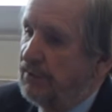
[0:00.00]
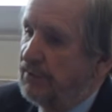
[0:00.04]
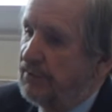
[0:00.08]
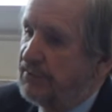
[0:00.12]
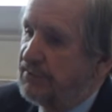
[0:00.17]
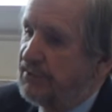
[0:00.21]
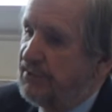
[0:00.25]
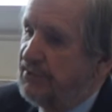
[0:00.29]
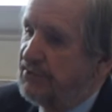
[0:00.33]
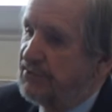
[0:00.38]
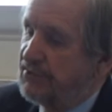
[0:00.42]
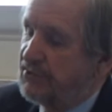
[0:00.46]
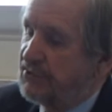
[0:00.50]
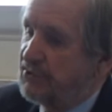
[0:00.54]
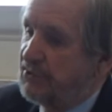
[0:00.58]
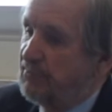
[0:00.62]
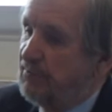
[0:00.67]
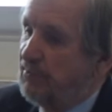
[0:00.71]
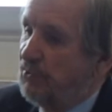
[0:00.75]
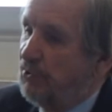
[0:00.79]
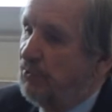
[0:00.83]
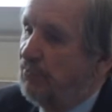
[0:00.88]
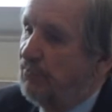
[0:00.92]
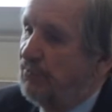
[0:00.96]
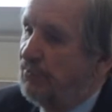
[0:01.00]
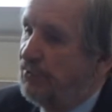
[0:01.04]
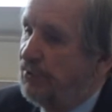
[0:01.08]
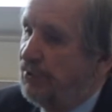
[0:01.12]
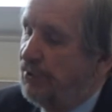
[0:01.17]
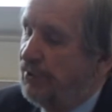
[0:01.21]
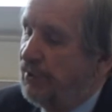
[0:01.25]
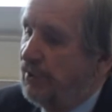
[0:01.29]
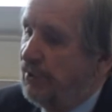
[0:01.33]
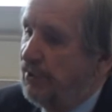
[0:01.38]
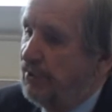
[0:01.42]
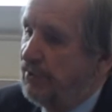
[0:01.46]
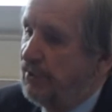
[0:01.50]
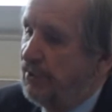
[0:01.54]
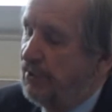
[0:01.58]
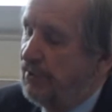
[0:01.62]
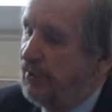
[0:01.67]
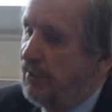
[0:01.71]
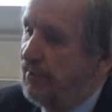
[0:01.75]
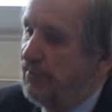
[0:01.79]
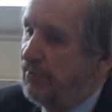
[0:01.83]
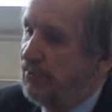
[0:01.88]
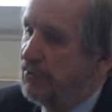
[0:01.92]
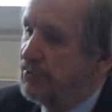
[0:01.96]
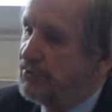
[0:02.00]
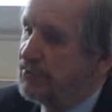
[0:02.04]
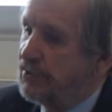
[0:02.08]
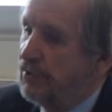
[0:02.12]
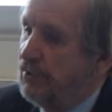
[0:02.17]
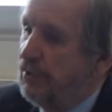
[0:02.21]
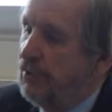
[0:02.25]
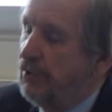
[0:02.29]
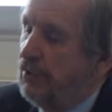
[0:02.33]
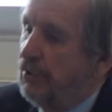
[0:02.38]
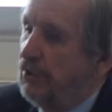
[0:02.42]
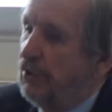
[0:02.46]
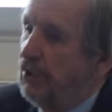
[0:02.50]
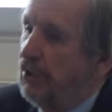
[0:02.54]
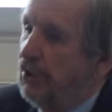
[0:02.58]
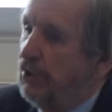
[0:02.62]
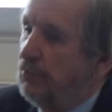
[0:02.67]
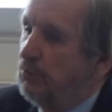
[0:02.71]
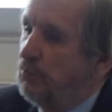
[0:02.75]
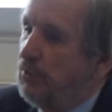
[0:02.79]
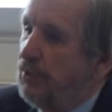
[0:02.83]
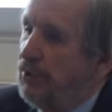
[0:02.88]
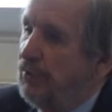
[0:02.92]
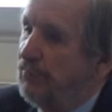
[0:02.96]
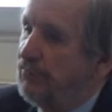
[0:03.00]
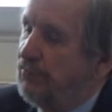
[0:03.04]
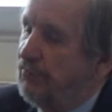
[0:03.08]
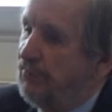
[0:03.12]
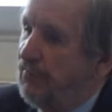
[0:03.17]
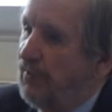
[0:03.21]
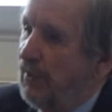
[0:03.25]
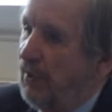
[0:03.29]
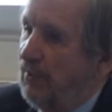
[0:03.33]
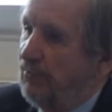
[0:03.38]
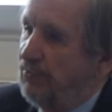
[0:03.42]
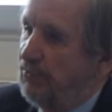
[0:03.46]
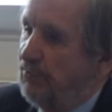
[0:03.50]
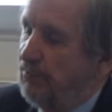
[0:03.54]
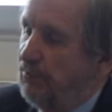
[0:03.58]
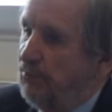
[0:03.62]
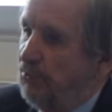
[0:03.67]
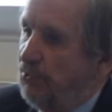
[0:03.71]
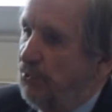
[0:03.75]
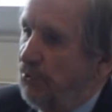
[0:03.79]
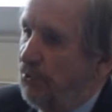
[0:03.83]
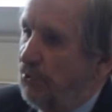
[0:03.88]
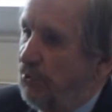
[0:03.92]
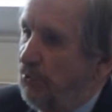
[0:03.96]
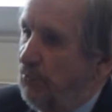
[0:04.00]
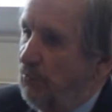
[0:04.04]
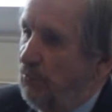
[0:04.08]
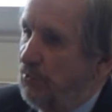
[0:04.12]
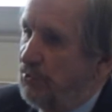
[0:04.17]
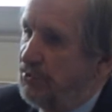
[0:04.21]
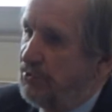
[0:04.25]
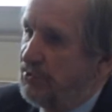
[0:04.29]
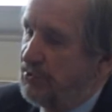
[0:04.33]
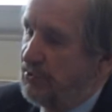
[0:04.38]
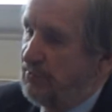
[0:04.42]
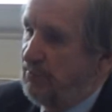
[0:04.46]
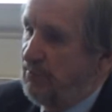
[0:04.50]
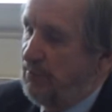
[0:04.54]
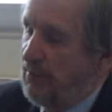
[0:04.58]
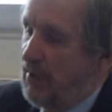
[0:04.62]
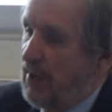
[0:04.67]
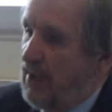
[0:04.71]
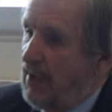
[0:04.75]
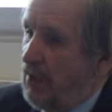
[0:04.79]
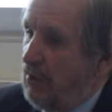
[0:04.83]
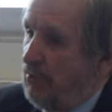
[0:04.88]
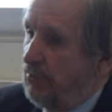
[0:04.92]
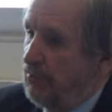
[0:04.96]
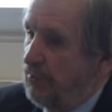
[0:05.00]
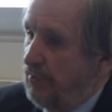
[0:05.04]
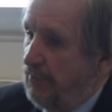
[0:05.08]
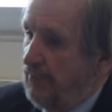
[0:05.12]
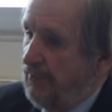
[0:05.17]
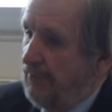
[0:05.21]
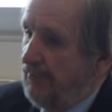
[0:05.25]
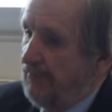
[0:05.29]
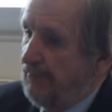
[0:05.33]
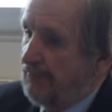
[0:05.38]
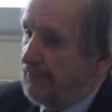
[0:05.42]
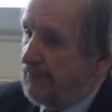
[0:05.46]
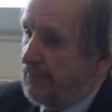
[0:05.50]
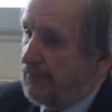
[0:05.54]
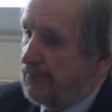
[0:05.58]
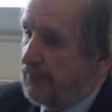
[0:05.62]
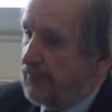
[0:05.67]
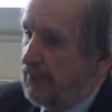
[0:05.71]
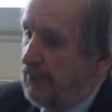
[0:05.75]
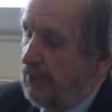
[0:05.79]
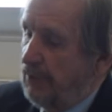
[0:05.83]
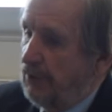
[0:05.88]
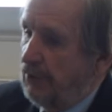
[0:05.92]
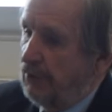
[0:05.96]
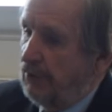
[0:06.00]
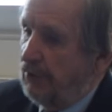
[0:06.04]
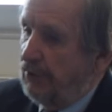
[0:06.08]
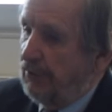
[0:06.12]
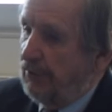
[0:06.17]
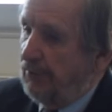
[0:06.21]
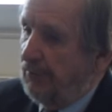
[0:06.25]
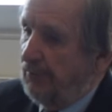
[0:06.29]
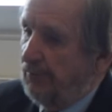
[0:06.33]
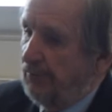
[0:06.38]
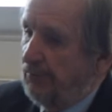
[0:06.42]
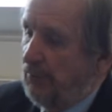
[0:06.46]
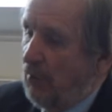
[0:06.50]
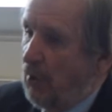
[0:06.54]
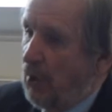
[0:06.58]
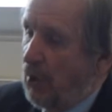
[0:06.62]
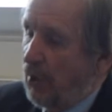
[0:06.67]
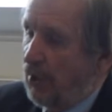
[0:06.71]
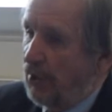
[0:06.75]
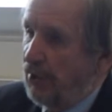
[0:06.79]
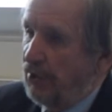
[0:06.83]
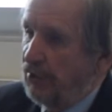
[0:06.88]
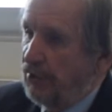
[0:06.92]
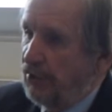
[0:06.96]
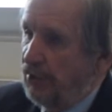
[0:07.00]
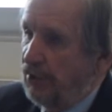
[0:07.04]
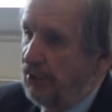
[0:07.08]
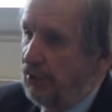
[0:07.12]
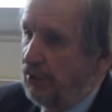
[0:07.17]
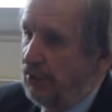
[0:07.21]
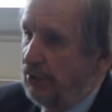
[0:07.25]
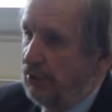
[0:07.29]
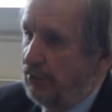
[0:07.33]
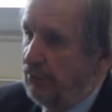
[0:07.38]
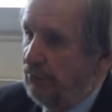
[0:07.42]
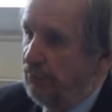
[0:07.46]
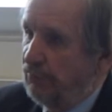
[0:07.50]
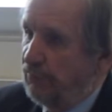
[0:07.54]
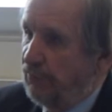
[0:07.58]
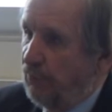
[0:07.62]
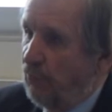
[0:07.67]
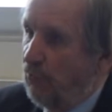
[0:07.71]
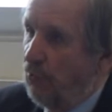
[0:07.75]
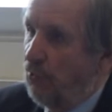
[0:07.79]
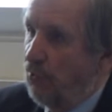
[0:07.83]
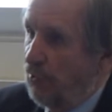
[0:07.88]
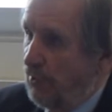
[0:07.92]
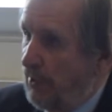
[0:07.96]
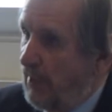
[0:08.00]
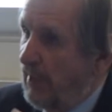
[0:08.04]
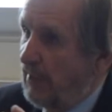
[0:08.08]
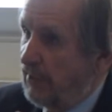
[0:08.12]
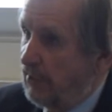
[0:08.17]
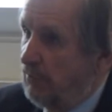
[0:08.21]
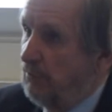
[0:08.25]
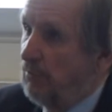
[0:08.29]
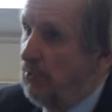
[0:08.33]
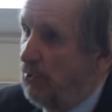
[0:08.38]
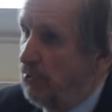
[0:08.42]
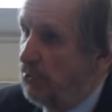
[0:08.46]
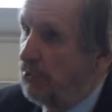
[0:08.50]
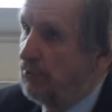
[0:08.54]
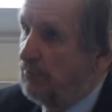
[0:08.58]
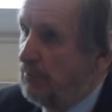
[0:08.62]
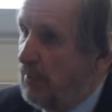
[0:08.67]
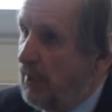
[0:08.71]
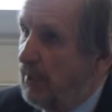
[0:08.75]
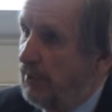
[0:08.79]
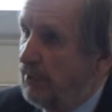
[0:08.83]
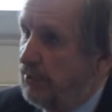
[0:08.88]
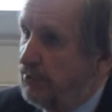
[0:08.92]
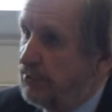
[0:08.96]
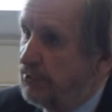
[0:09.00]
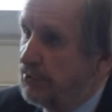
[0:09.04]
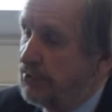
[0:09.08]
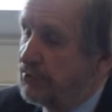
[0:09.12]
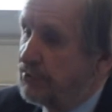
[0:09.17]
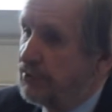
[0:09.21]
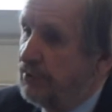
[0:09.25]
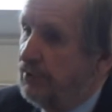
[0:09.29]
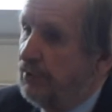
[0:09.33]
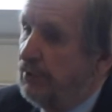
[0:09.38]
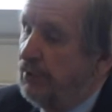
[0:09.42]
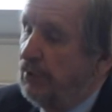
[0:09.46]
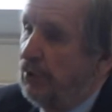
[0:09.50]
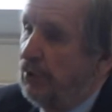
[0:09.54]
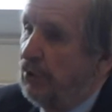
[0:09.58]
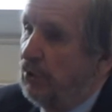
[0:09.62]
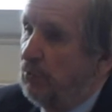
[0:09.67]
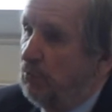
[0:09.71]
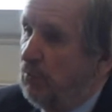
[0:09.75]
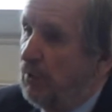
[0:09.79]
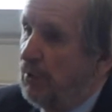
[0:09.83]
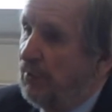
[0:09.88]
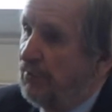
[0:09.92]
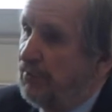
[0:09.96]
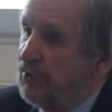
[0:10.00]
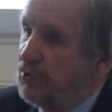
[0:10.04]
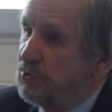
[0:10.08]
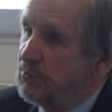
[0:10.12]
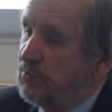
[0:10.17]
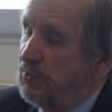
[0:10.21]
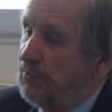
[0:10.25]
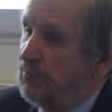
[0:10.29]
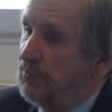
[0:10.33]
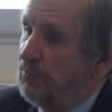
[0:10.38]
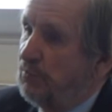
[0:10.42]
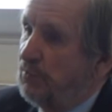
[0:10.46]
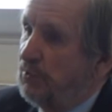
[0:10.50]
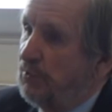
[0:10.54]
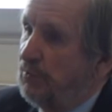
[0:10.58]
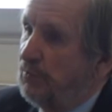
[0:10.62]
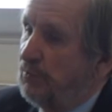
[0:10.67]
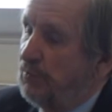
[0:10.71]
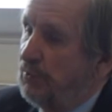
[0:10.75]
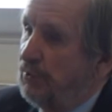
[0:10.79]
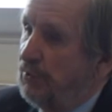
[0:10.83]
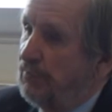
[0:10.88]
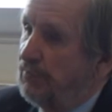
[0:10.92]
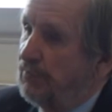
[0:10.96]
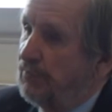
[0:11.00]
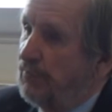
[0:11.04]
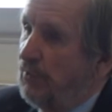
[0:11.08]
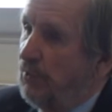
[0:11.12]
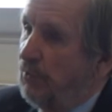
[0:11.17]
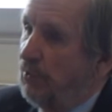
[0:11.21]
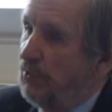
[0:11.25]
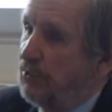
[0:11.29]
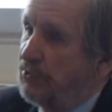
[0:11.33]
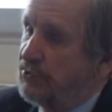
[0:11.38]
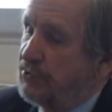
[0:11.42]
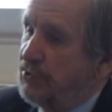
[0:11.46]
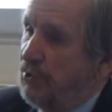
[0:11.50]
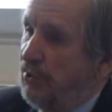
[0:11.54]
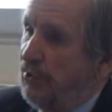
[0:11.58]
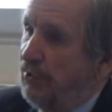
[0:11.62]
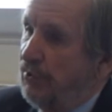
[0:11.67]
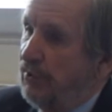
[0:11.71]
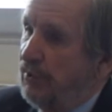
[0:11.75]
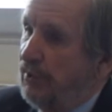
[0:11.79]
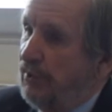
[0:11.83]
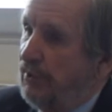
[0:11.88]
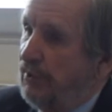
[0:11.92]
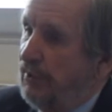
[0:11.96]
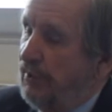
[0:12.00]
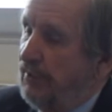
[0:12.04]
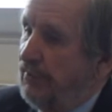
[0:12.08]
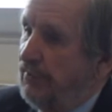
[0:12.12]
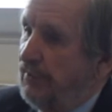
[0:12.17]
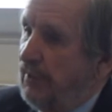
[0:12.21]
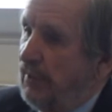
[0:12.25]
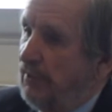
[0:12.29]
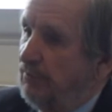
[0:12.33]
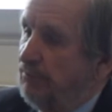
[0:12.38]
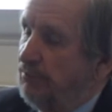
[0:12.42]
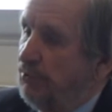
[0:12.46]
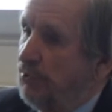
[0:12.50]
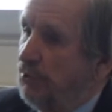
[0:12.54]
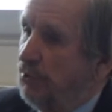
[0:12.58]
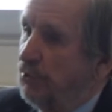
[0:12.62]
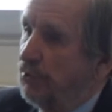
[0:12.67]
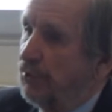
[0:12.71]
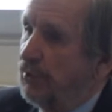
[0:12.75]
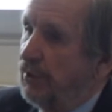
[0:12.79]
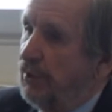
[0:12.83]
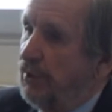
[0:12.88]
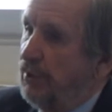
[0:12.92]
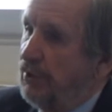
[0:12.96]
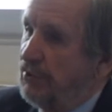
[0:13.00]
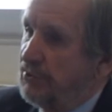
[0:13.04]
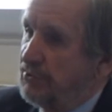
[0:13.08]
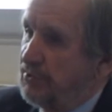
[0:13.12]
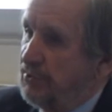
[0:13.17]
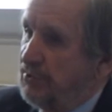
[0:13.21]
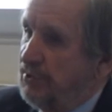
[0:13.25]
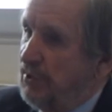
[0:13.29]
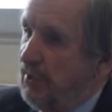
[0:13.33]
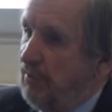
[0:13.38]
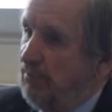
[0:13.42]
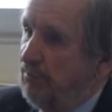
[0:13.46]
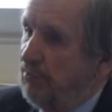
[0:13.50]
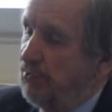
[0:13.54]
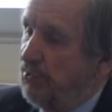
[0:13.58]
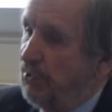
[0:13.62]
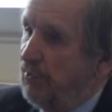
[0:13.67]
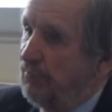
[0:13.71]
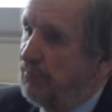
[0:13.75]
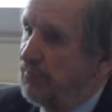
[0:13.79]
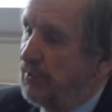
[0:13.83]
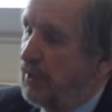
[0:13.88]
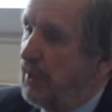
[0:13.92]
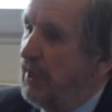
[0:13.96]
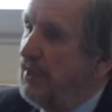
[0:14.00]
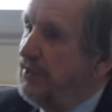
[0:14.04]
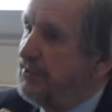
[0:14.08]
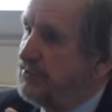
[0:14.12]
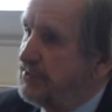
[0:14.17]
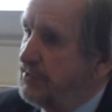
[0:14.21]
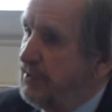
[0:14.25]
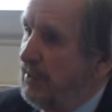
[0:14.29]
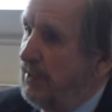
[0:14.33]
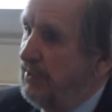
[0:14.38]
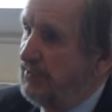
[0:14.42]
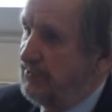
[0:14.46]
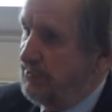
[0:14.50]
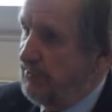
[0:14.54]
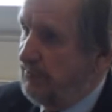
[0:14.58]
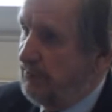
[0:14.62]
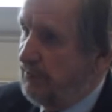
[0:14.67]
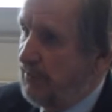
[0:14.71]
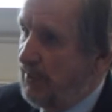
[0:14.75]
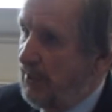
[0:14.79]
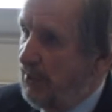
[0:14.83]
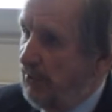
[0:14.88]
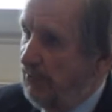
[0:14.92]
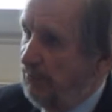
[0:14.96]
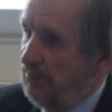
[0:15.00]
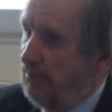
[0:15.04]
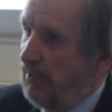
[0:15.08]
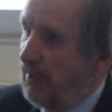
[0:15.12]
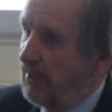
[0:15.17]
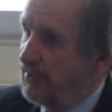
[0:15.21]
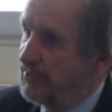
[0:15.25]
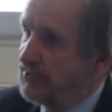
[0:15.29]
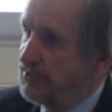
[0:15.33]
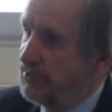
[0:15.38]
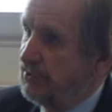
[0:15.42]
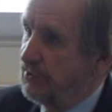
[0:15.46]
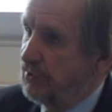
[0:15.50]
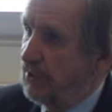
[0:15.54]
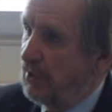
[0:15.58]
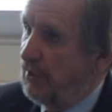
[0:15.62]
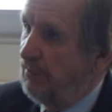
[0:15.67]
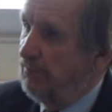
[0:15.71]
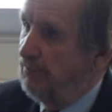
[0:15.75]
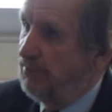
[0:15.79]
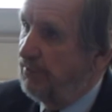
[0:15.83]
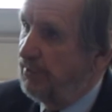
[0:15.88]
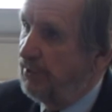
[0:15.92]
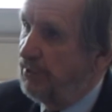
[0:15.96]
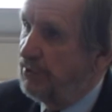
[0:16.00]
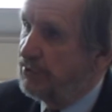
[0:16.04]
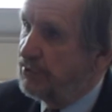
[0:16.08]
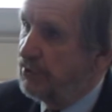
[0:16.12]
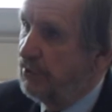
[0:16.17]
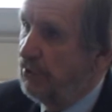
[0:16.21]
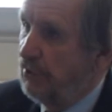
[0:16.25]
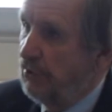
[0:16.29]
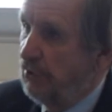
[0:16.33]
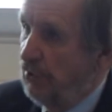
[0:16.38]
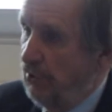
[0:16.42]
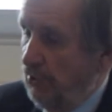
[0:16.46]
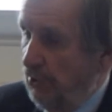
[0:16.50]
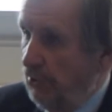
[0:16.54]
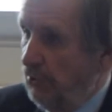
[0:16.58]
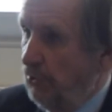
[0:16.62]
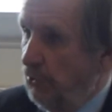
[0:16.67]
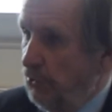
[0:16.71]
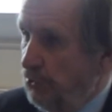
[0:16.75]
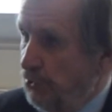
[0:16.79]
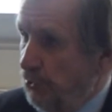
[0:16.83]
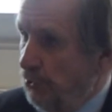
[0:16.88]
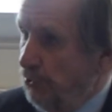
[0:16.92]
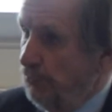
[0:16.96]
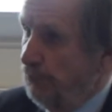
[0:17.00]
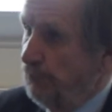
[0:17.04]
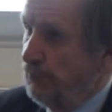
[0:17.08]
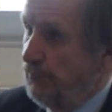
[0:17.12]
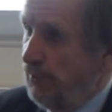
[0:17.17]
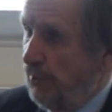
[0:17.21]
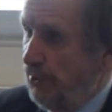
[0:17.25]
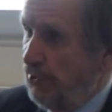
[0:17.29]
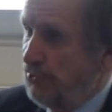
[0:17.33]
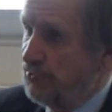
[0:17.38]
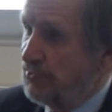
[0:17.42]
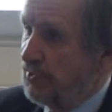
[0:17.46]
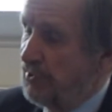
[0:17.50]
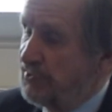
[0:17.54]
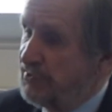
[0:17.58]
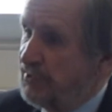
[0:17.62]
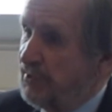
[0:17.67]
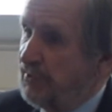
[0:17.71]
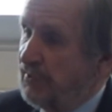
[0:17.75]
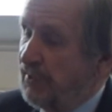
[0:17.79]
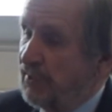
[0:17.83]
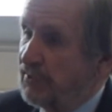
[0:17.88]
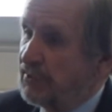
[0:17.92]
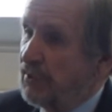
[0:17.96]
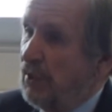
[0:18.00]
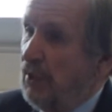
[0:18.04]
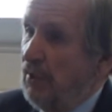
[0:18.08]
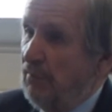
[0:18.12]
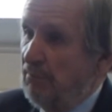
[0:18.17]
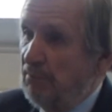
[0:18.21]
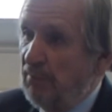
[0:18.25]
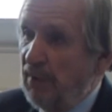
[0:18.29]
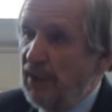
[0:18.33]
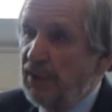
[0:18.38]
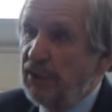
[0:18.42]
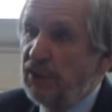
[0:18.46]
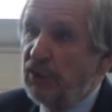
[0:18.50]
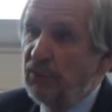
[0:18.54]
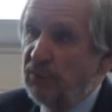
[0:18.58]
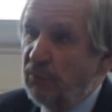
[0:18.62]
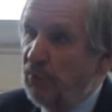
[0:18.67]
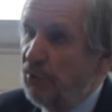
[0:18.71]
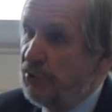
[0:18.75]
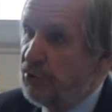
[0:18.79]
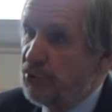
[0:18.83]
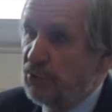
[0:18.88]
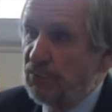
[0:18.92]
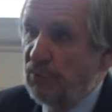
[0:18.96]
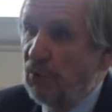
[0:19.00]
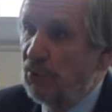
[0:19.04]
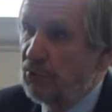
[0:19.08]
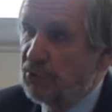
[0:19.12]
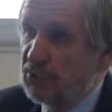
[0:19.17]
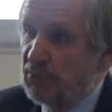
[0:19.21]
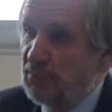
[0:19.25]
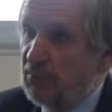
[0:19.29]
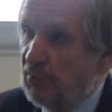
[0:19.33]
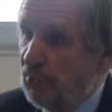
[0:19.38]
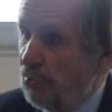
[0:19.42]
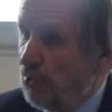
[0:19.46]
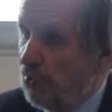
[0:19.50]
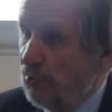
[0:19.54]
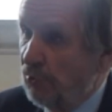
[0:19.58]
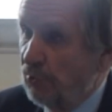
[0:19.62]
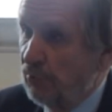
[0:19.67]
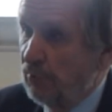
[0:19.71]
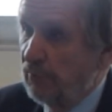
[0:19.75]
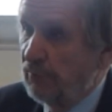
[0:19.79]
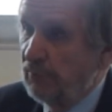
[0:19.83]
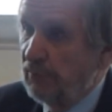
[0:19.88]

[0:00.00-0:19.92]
Cesar Sepulveda and others, and we have developed a book which is about marketing for Latin American managers. One of the things we focus on in that book is a number of caselets about Mexican companies who are doing interesting things, many of which are entrepreneurial.